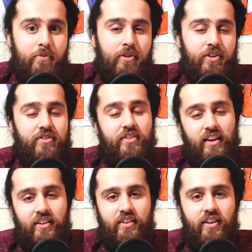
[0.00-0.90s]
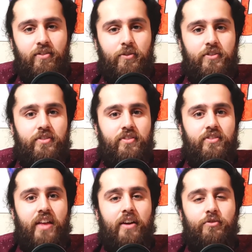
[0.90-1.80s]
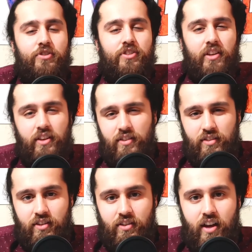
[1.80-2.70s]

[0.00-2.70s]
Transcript: But the second thing was that it was just easier,